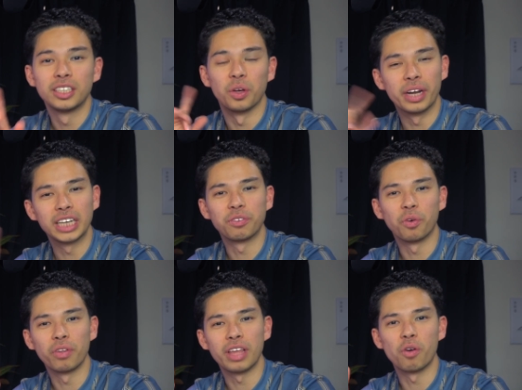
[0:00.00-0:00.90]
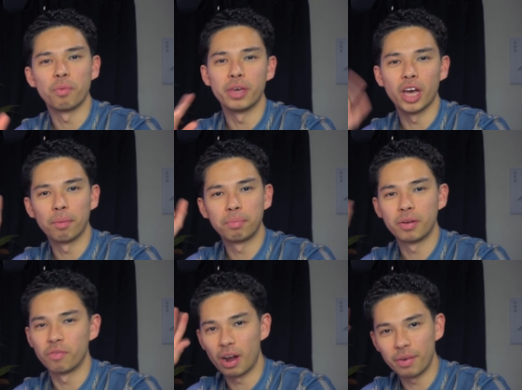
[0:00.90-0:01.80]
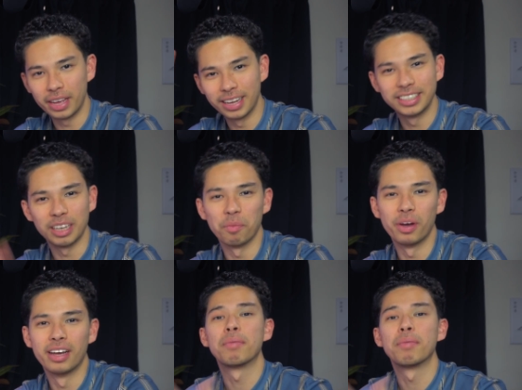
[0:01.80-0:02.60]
So links for all of that will be up around here somewhere.